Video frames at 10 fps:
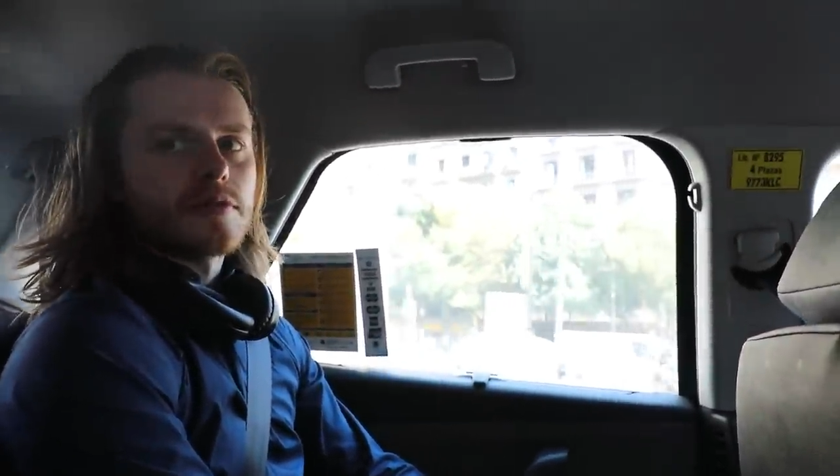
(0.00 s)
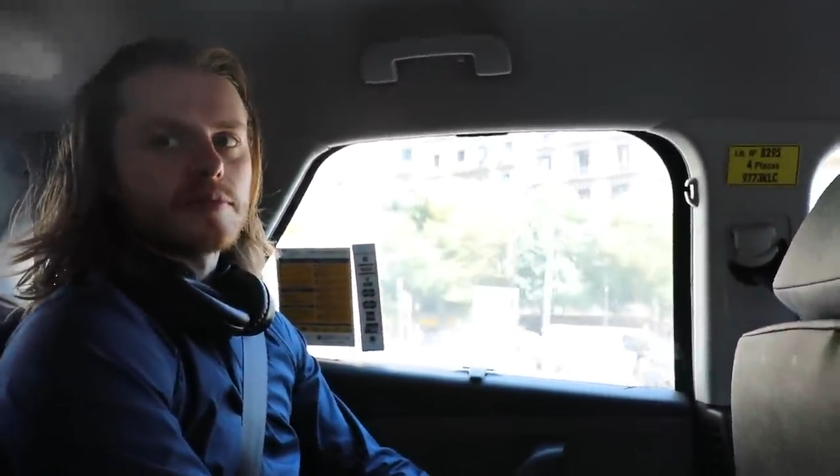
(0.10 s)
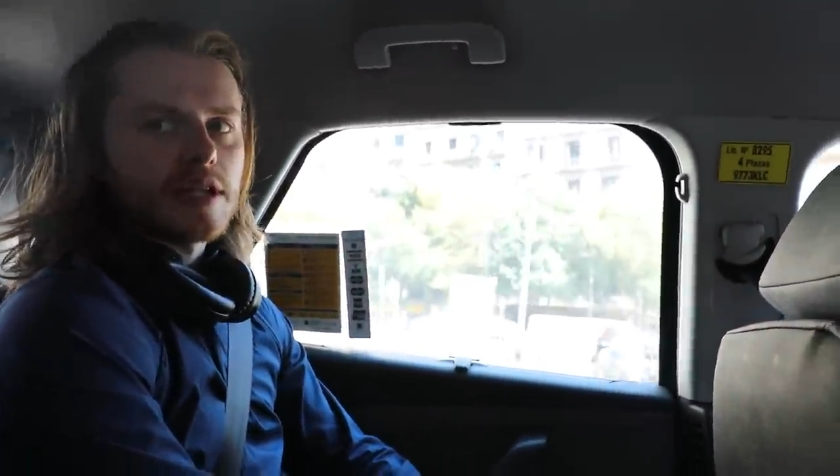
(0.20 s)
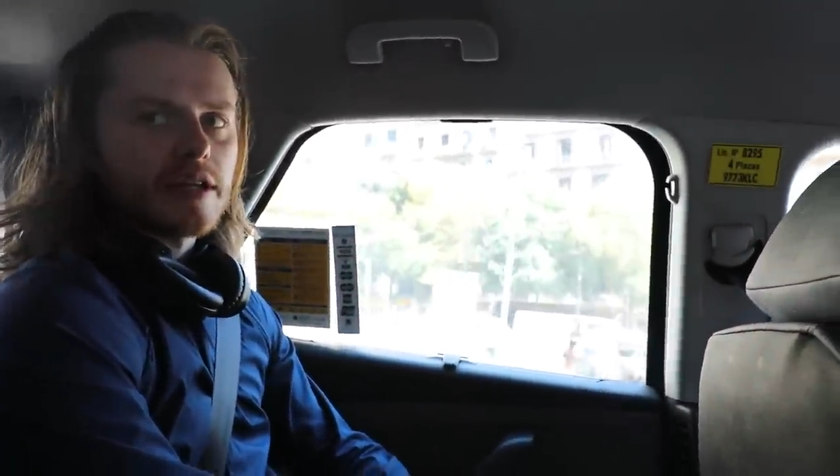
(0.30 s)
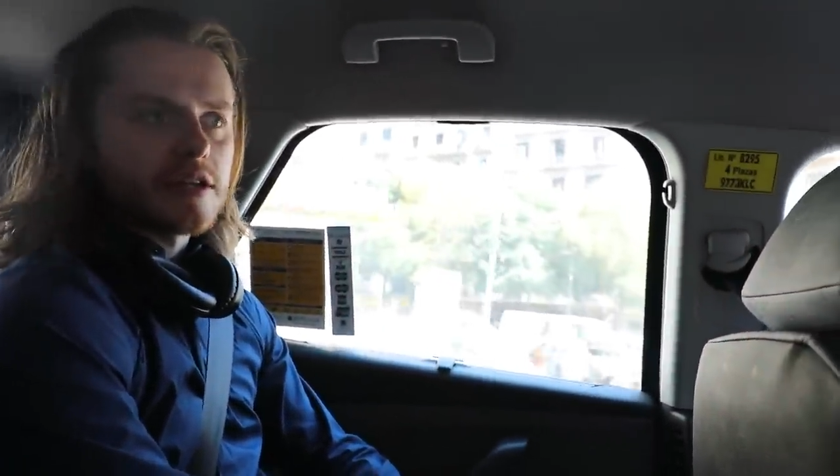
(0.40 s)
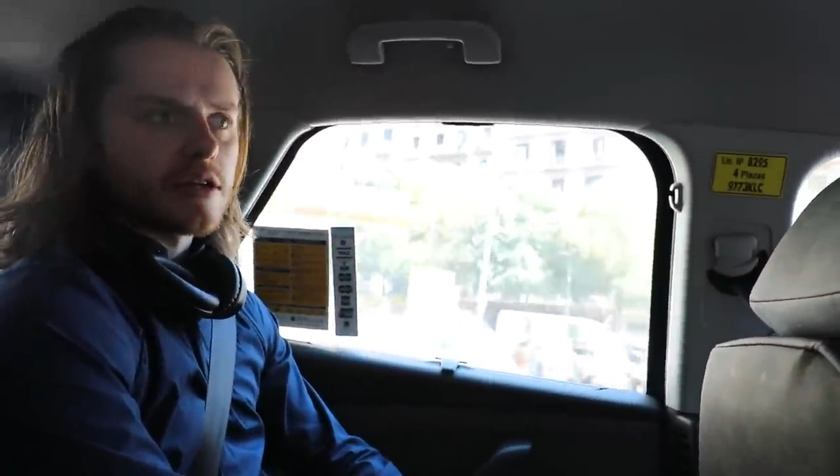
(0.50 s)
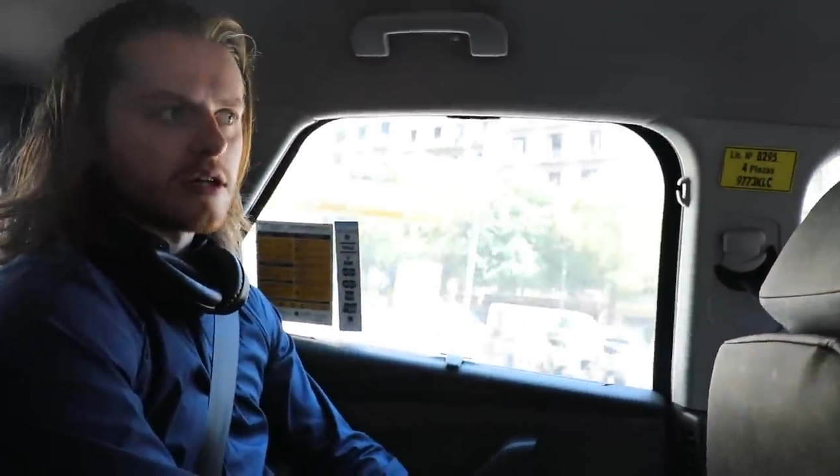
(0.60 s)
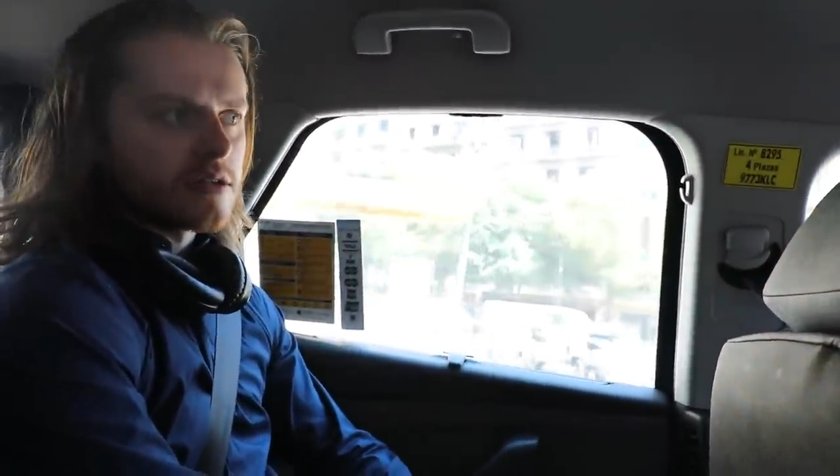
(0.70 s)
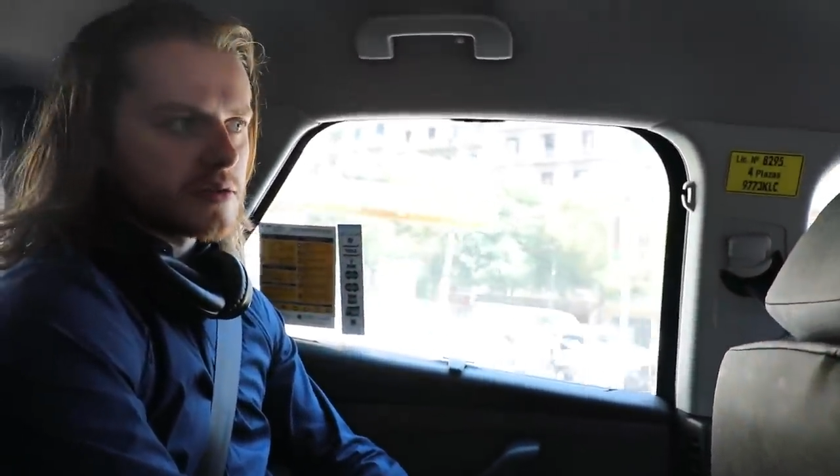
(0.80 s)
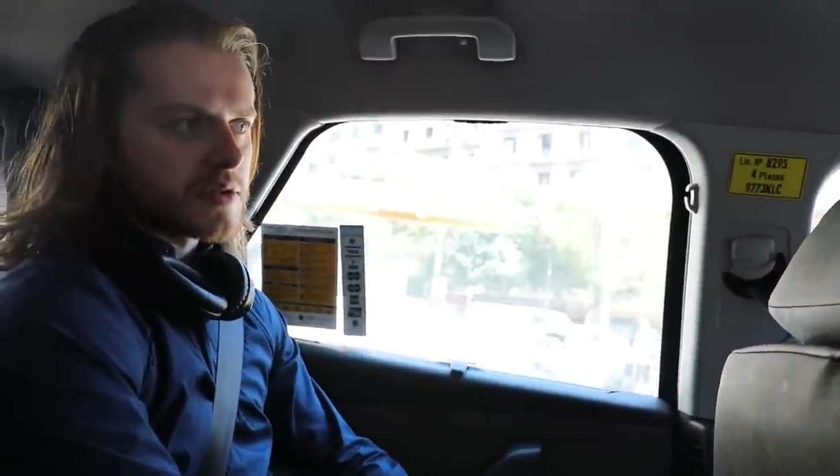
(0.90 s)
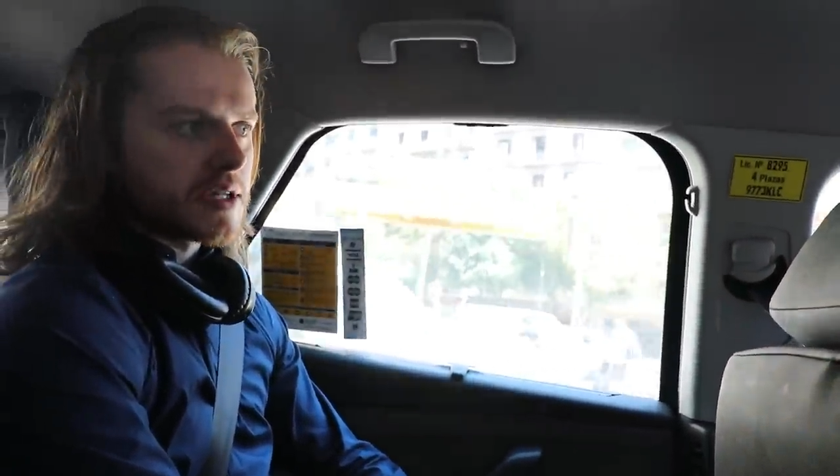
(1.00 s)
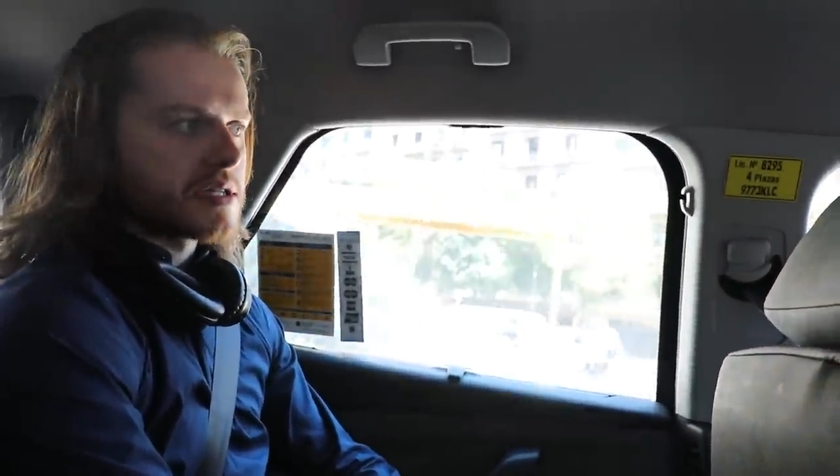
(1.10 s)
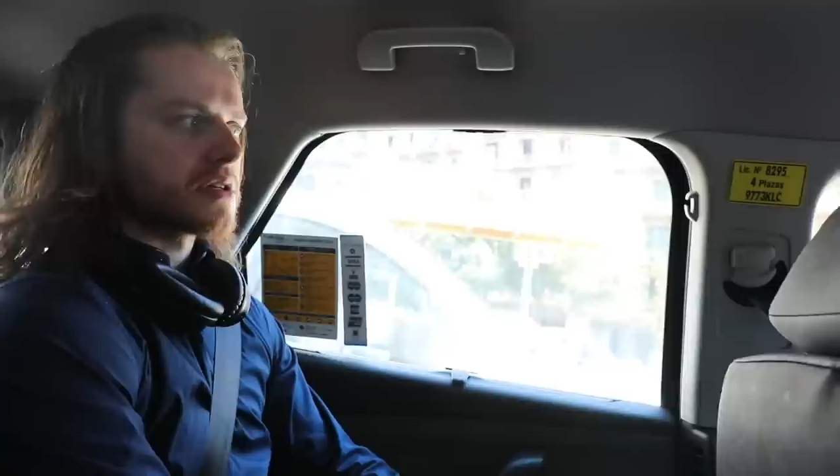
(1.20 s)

Be like, you can't do this,